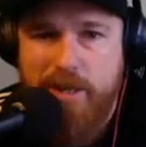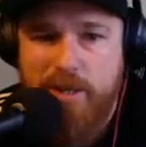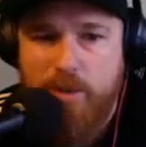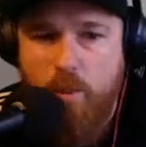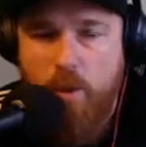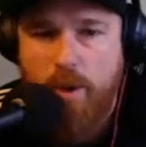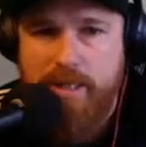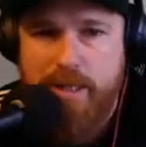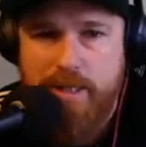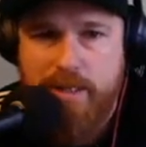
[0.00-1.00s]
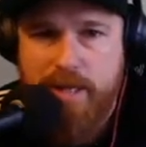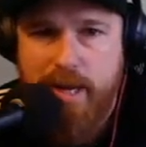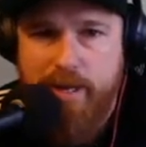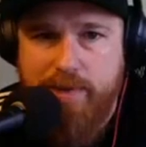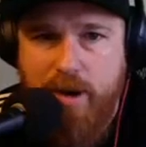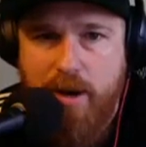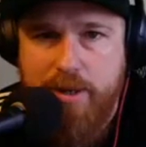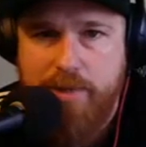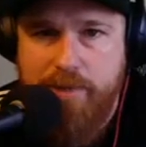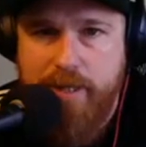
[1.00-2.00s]
is one that is kind of
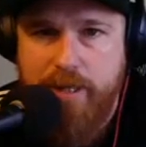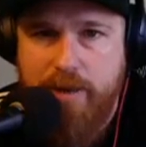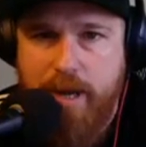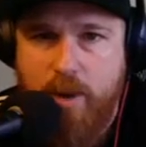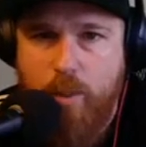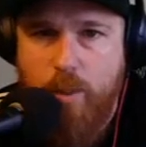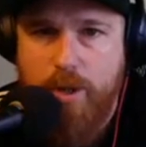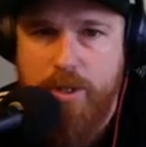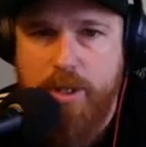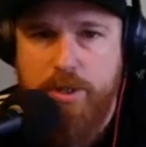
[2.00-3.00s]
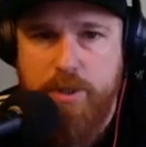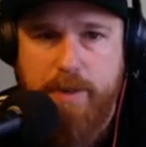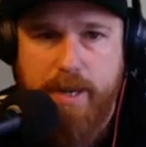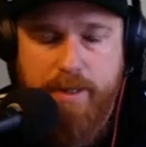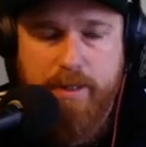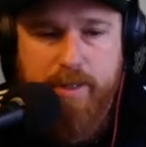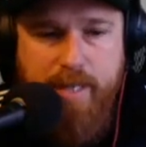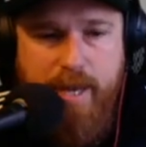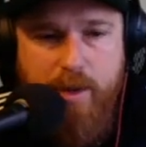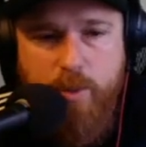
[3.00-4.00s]
hard to figure out what you could do better.
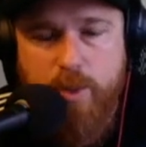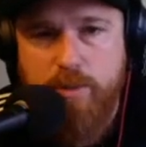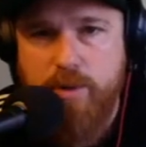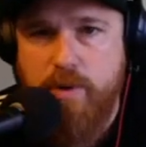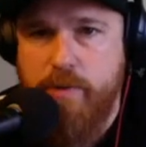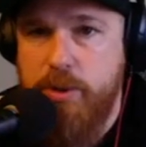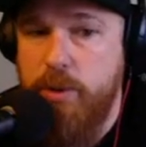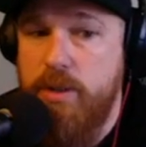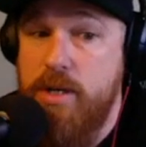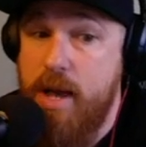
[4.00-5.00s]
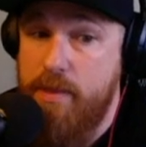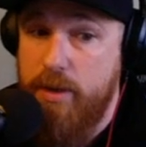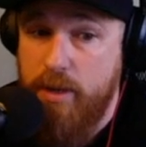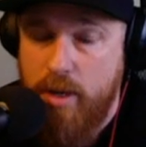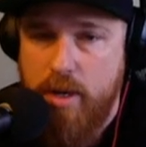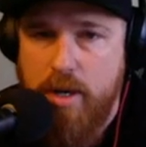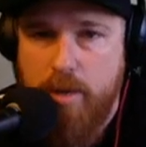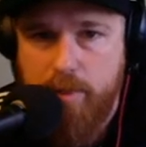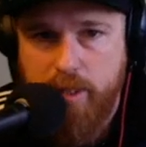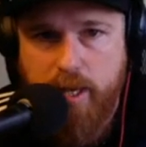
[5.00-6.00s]
Now, we move over to another
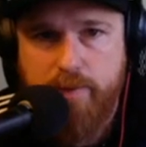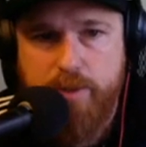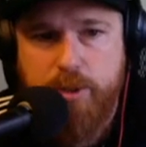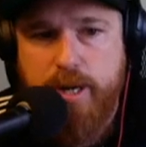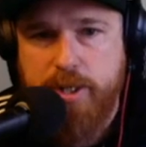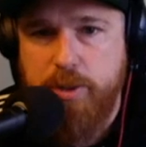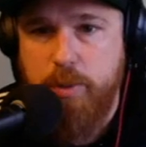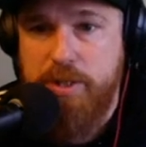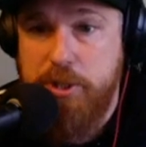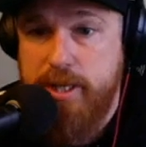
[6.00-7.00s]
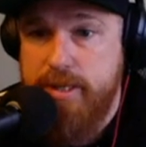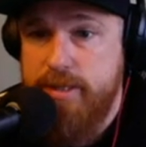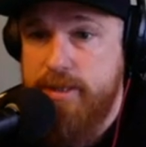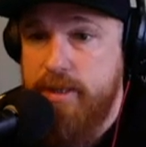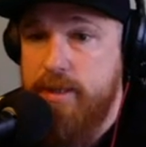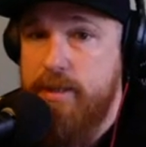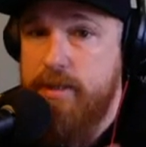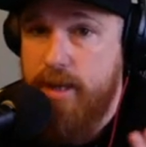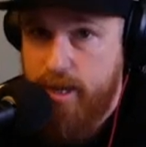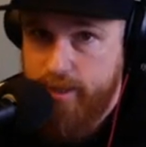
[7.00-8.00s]
beloved attraction, which is
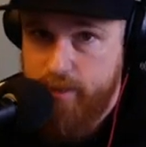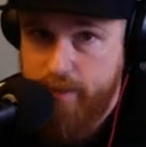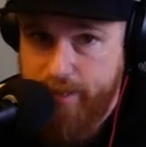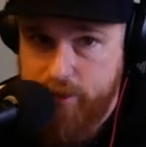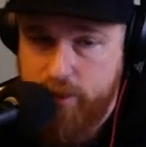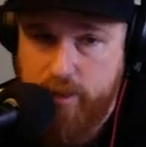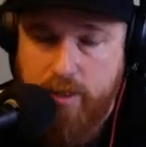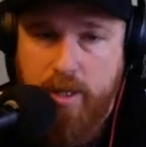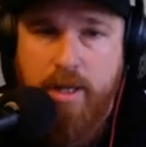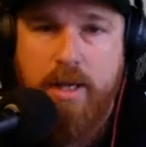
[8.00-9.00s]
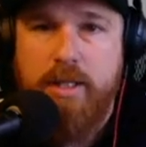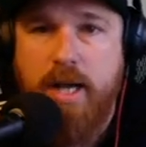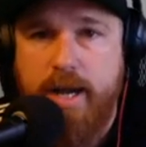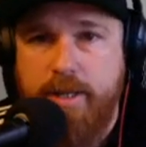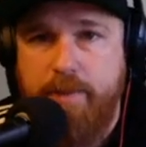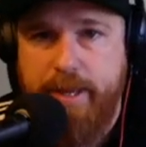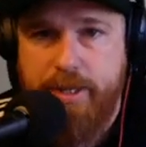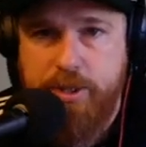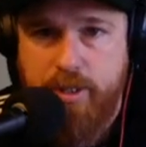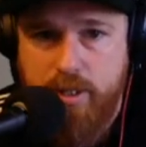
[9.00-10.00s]
the Haunted Mansion. The Haunted
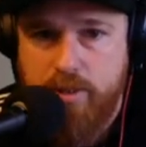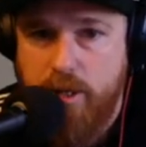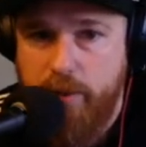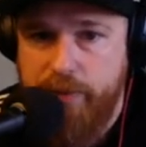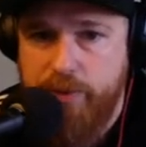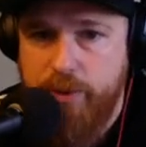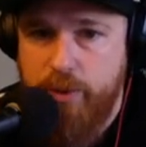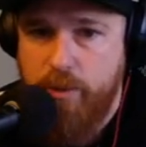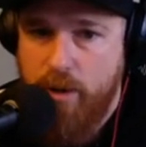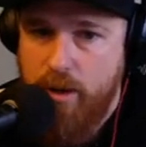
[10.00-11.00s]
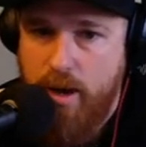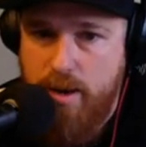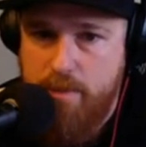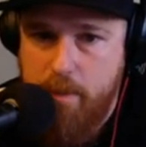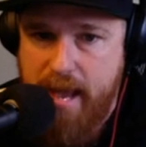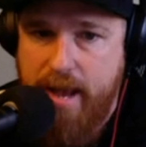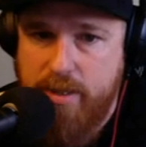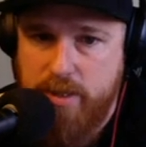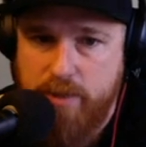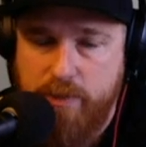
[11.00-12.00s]
Mansion is going through a
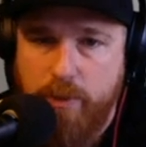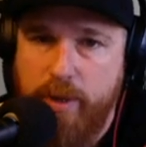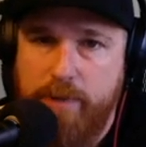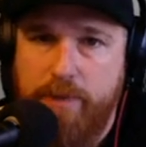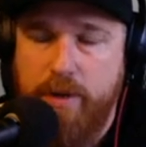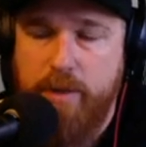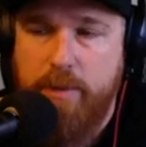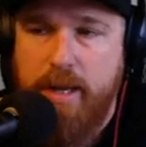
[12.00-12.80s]
massive refurb.